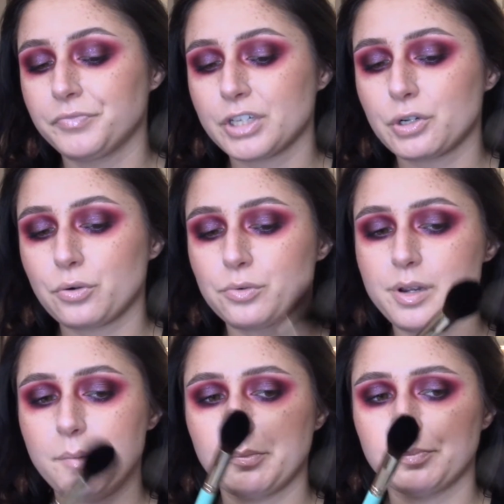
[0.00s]

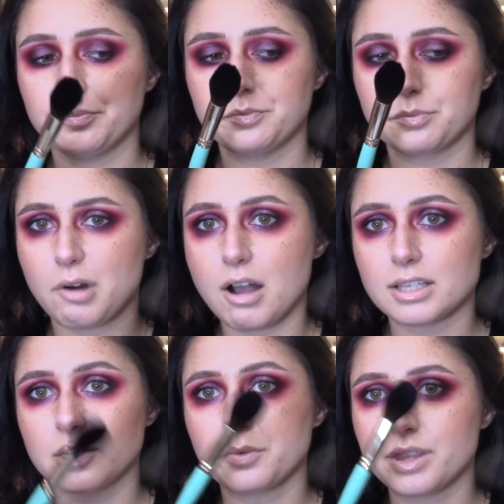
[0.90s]
cream
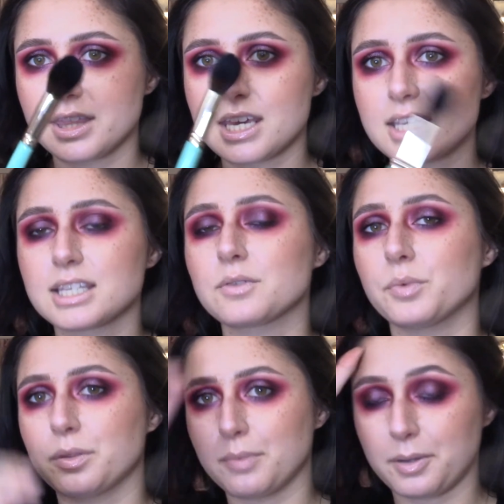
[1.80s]
bronzer with this,
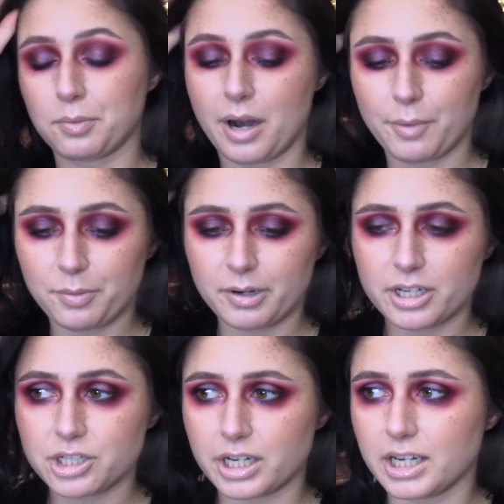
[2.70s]
with my primer
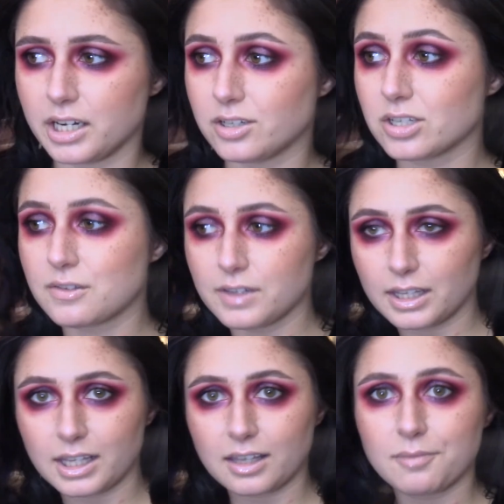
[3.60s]
brush. And I just feel
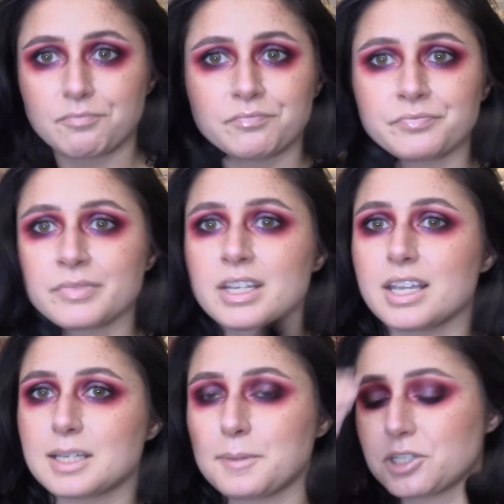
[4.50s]
like,
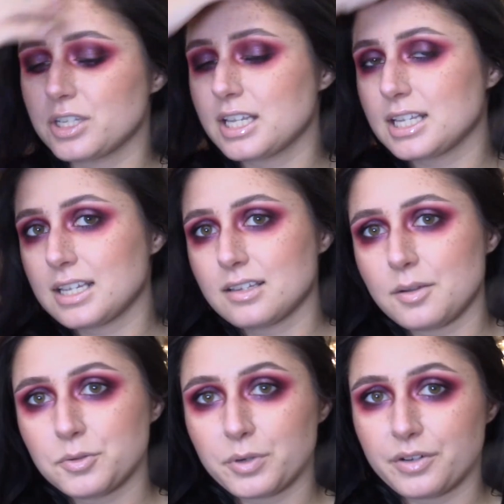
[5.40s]
especially since I
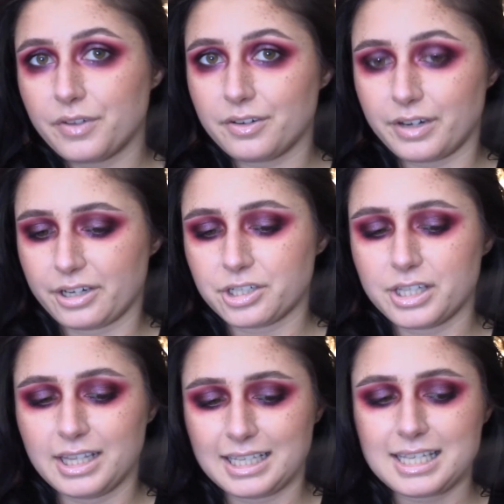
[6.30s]
stopped wearing
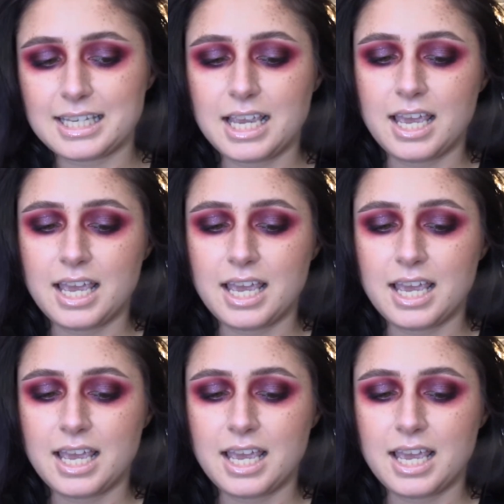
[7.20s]
foundation, this